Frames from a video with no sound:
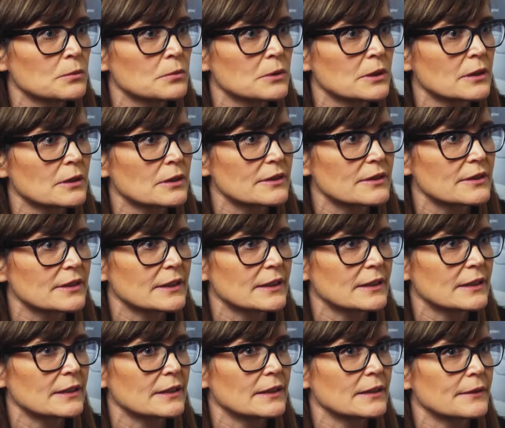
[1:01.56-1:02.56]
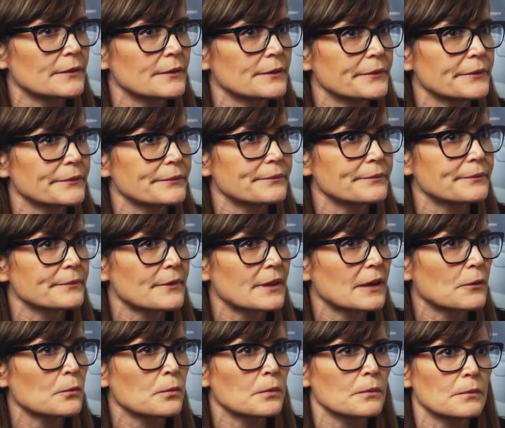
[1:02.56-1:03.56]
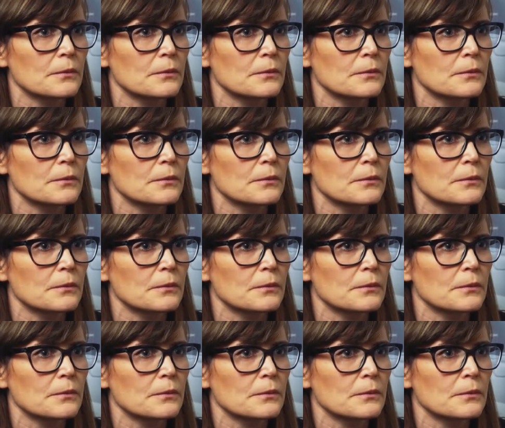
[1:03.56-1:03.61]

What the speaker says: will see that